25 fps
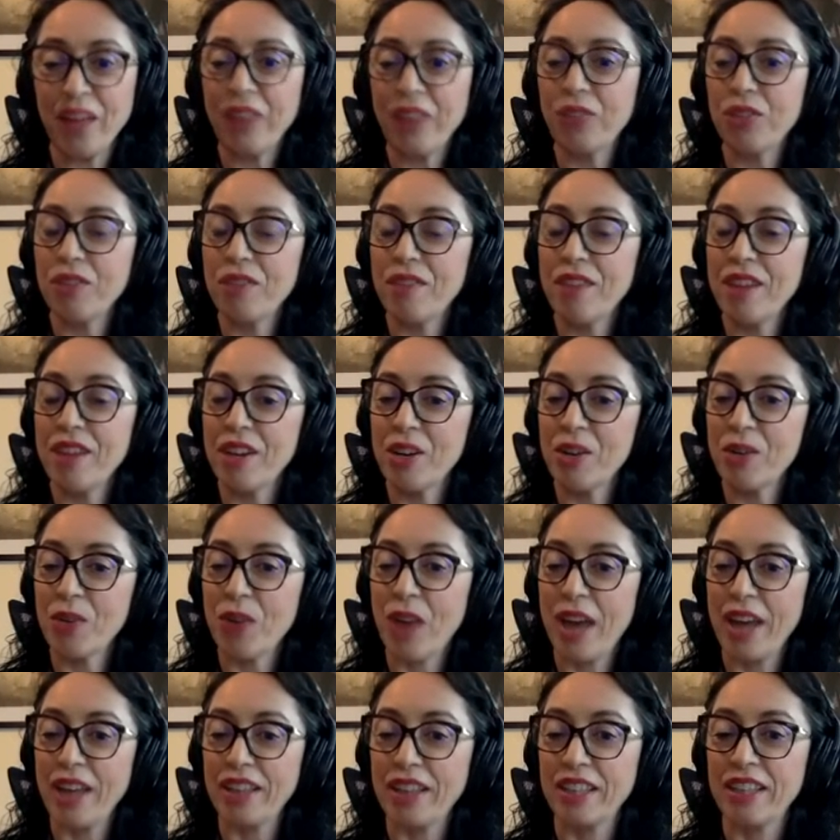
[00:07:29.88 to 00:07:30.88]
And to the very
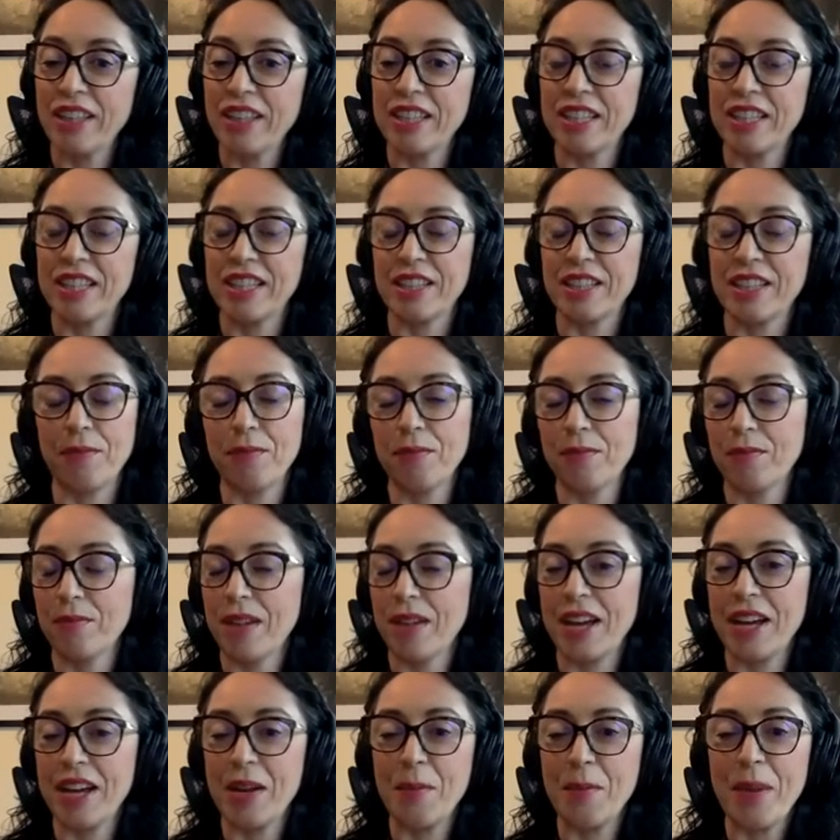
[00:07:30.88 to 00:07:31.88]
right, this is a,
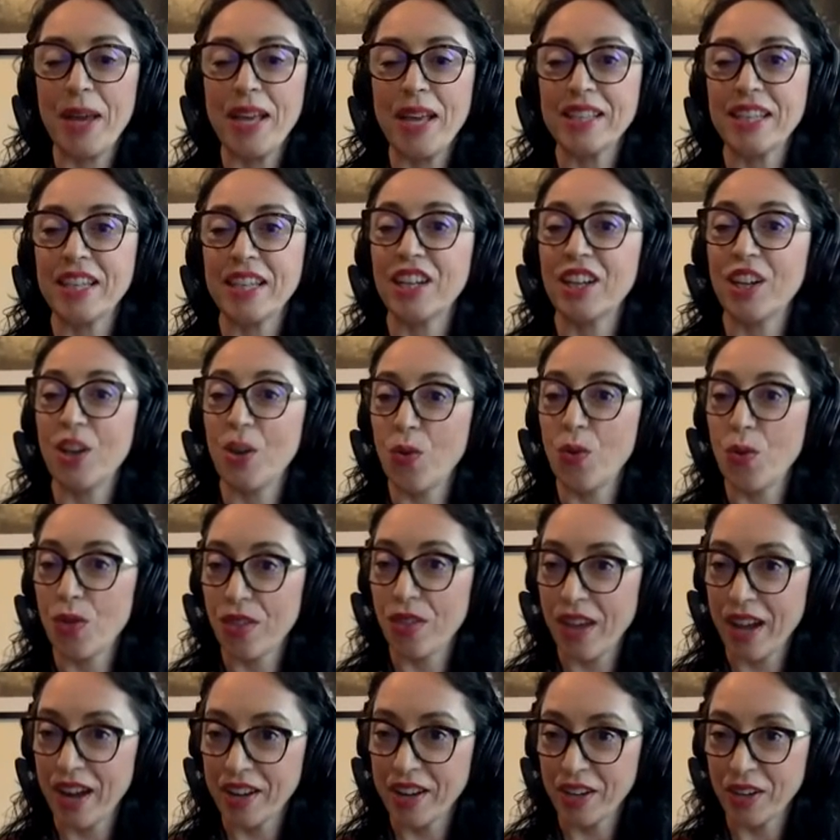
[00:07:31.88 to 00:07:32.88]
an amazing
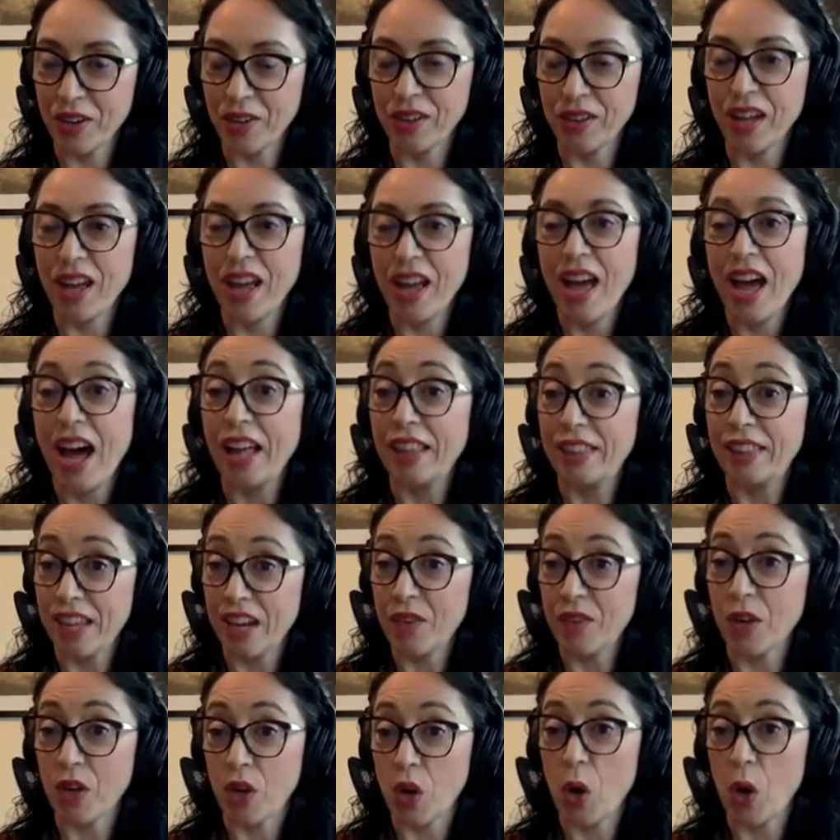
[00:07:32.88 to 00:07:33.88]
louterion, a
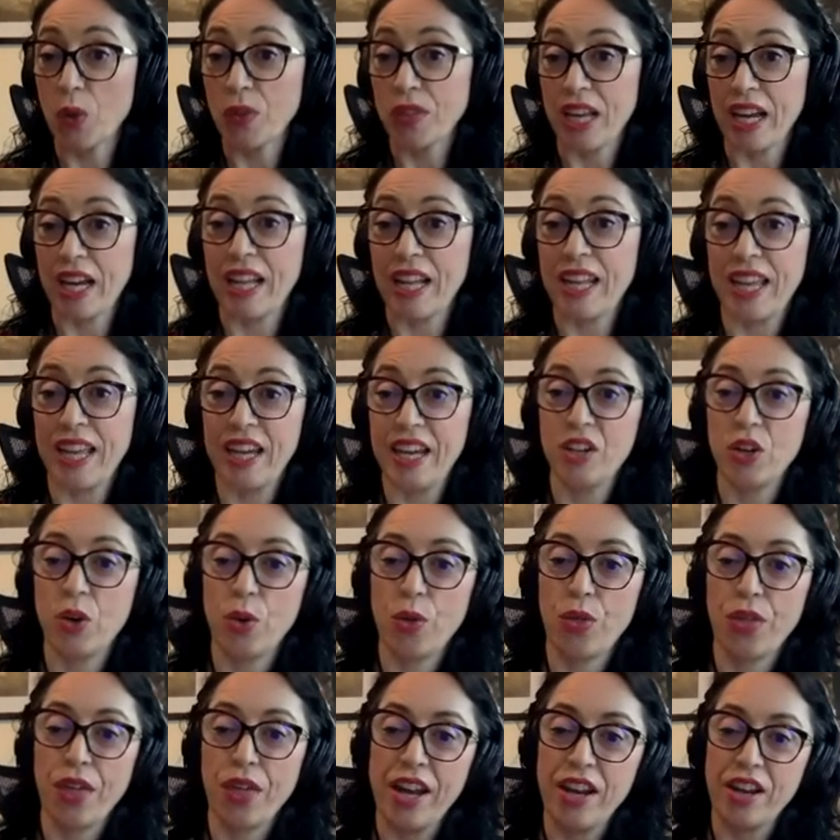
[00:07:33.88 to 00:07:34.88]
terracotta clay
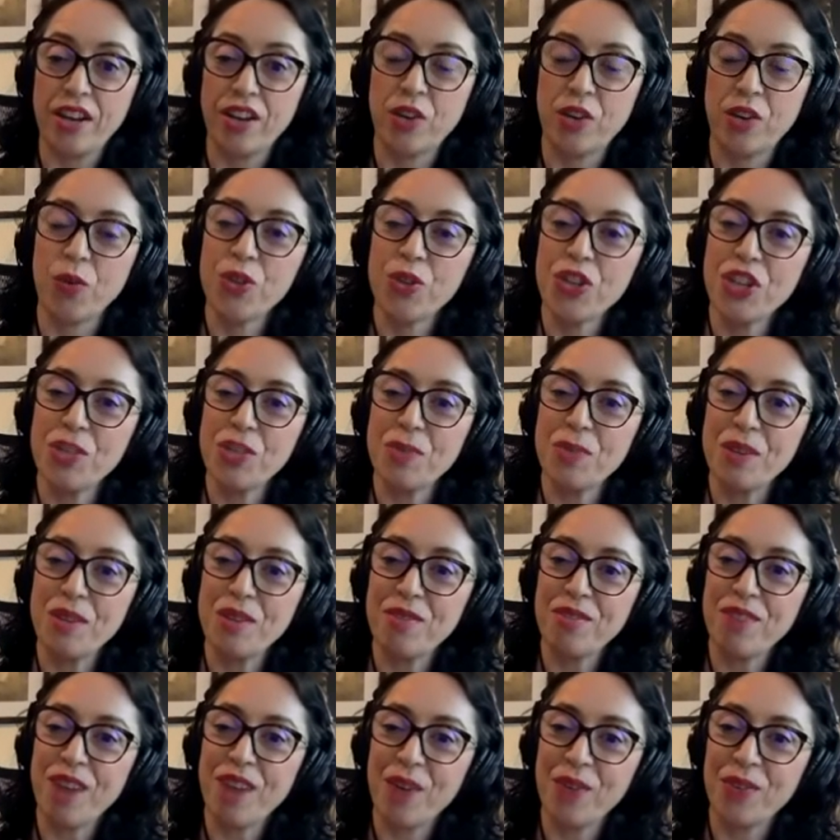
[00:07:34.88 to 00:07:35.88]
louterion, which has
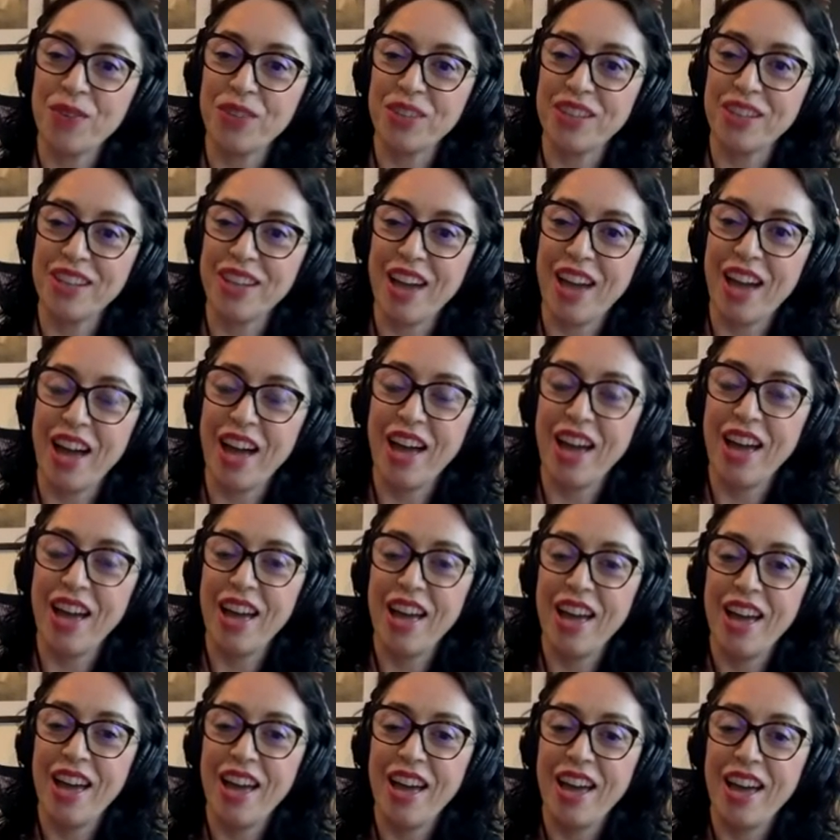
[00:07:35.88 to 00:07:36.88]
been found in, uh,
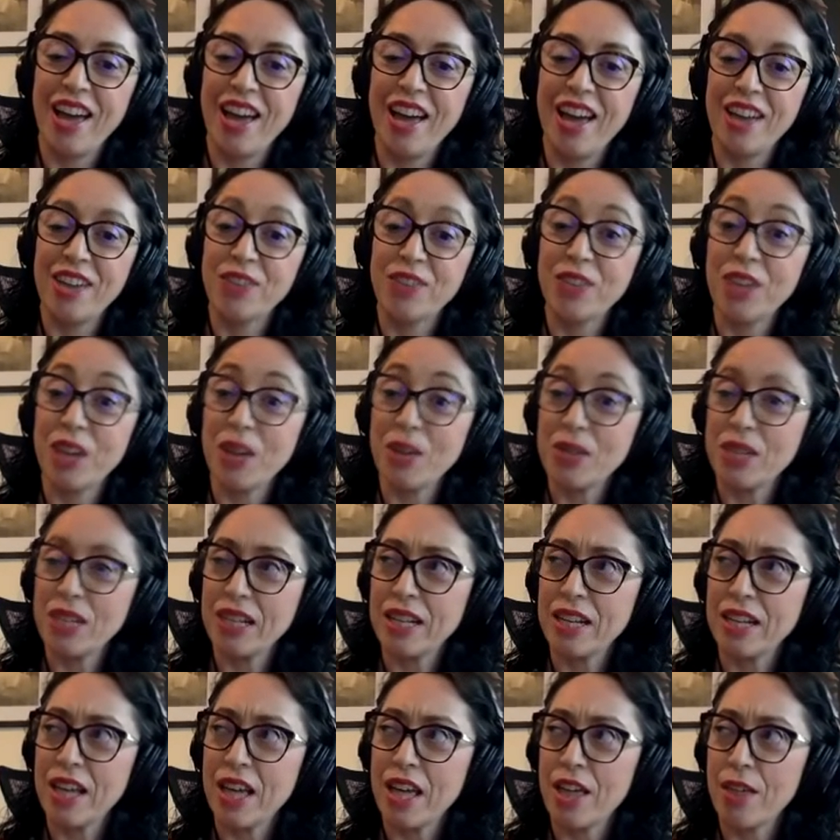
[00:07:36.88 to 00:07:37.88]
eh, in
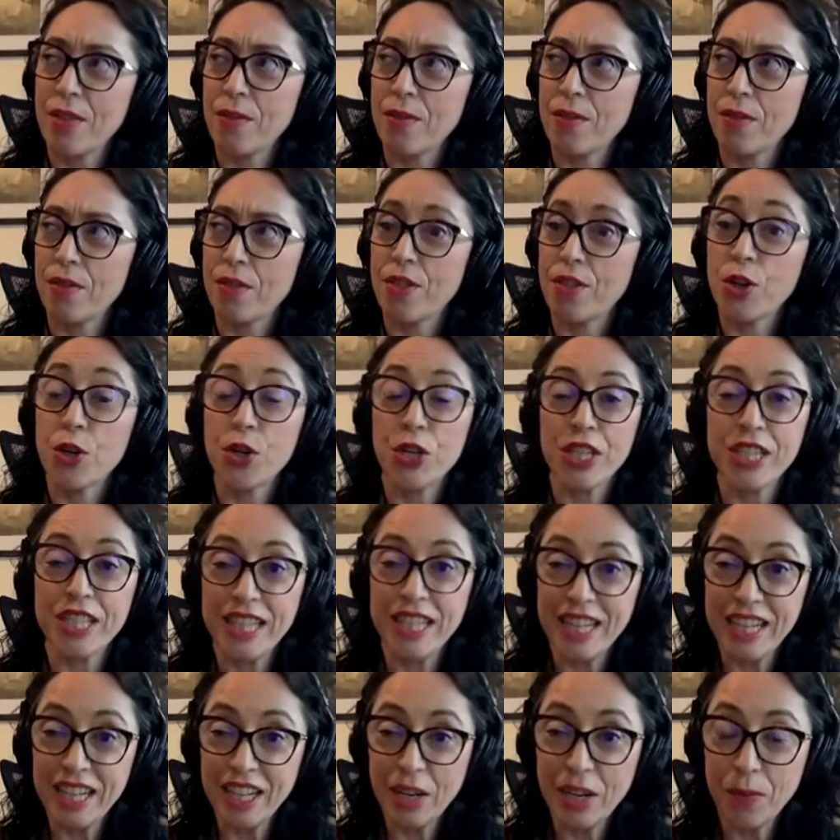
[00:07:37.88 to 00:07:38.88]

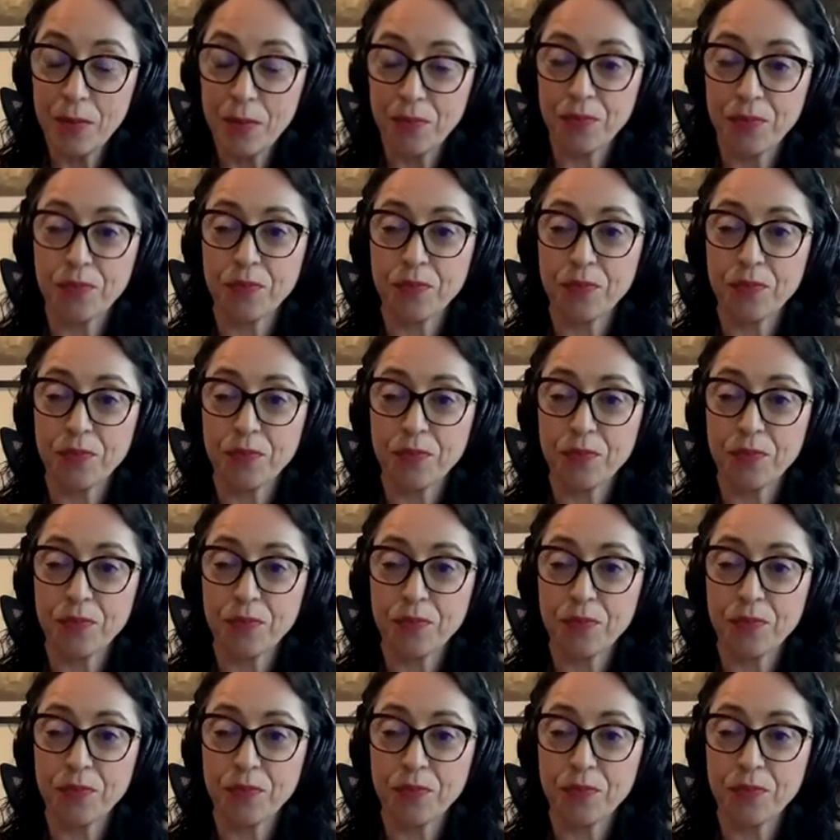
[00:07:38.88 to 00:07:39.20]
2013